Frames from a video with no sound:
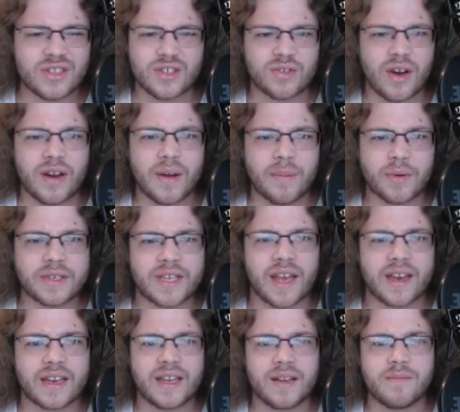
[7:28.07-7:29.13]
straight up
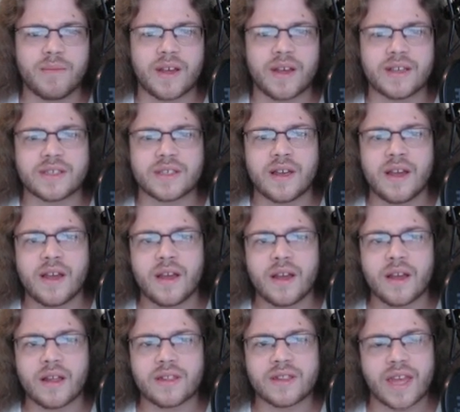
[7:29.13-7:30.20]
protecting, because
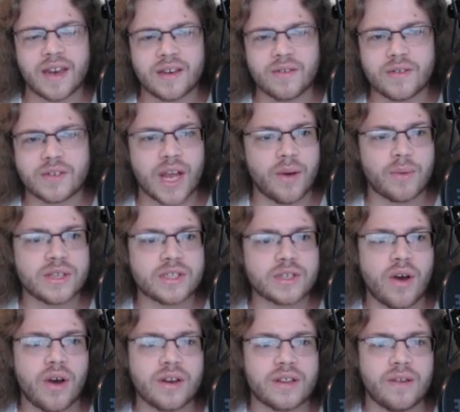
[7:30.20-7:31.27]
then Tailwind's
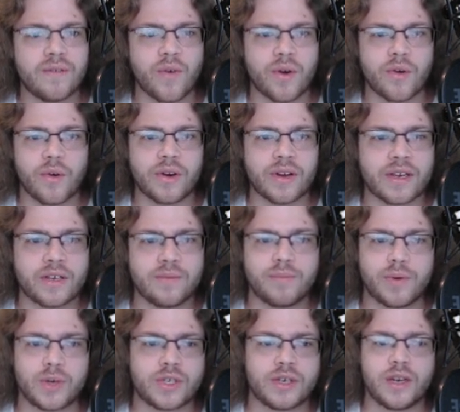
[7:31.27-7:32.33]
gone, and then Volcarona can
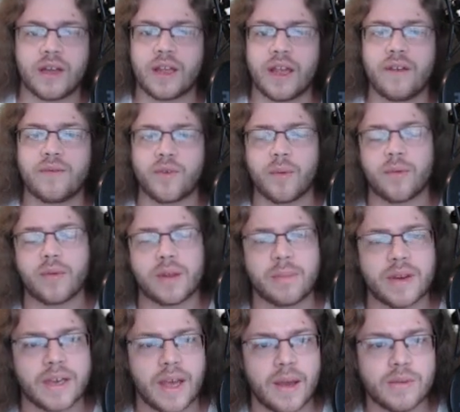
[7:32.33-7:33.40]
push it again for really
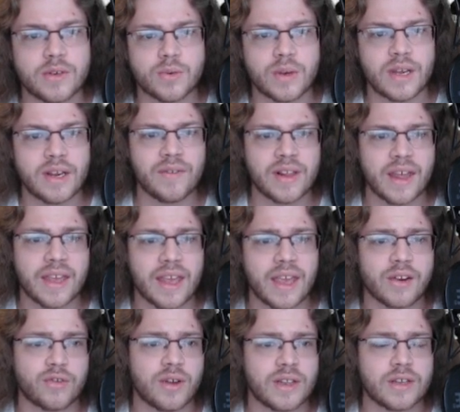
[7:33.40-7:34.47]
big damage. We can even like
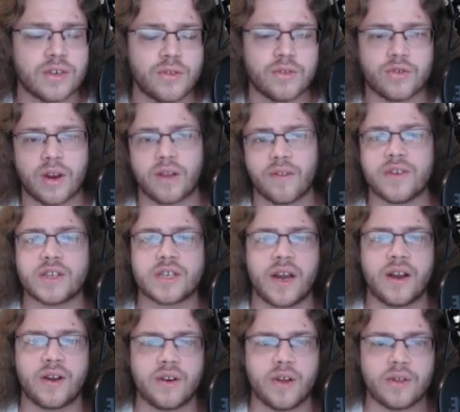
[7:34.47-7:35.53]
Giga Drain the Dracovish.
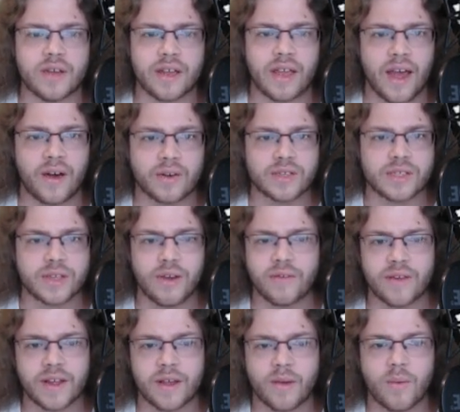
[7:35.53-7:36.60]
I don't know the calcs though. I
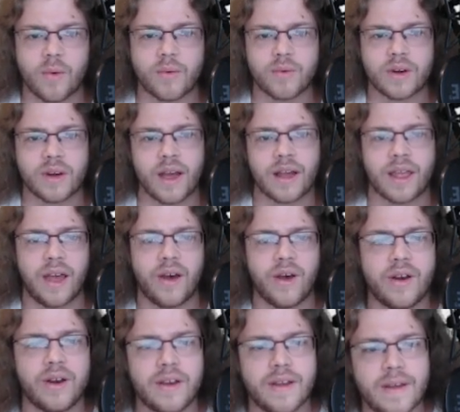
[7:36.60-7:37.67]
feel like it will knock
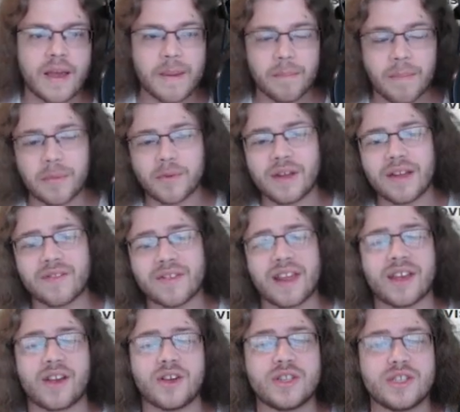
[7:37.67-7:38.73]
out. Maybe we even
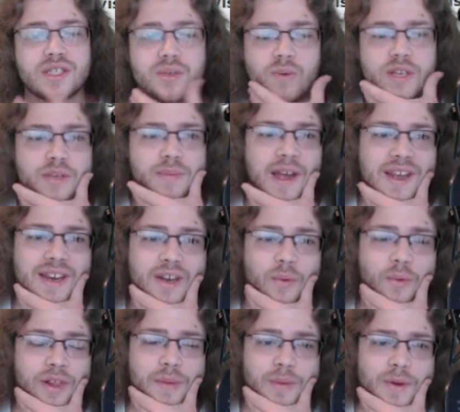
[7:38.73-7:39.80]
like could switch back into
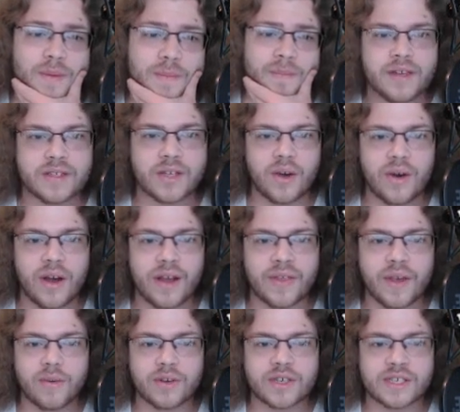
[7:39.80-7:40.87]
Rillaboom. So I
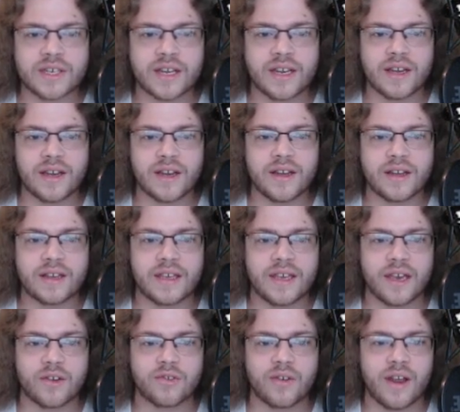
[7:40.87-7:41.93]
think we're just gonna
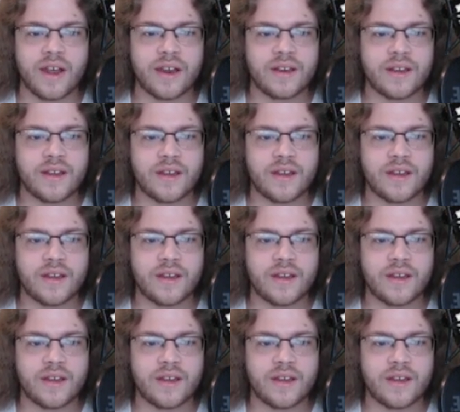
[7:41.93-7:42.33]
Giga Drain